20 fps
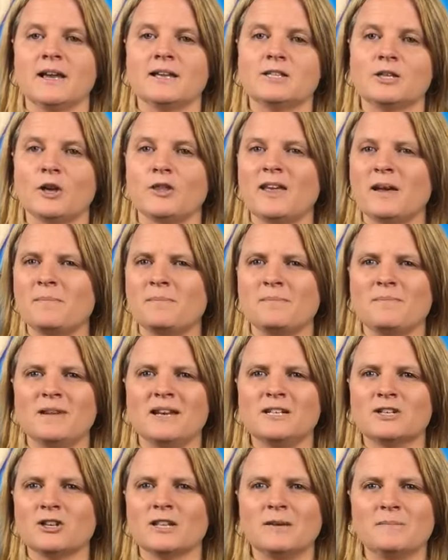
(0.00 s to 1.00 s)
So that
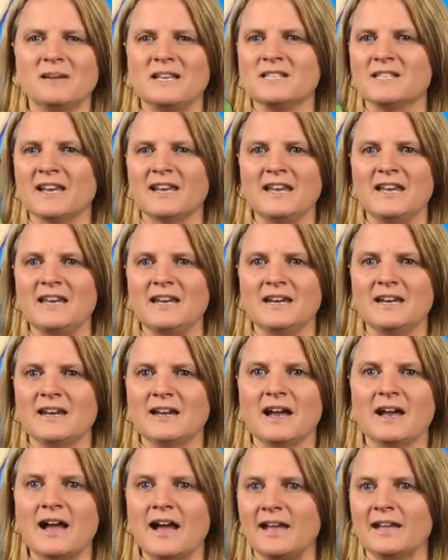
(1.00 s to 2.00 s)
literally means like
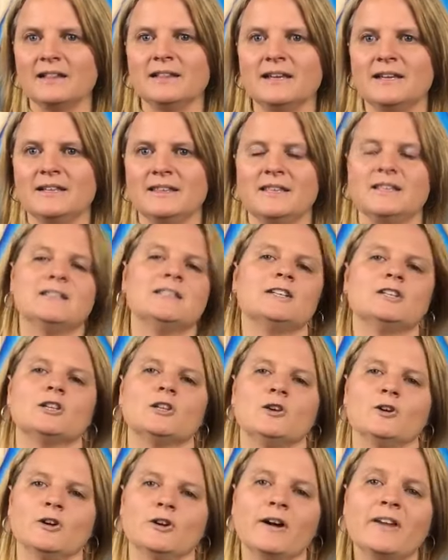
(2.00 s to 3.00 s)
inhaling the
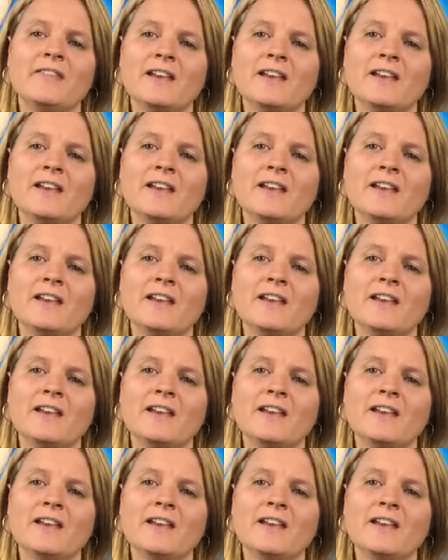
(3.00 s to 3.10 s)
essential oil.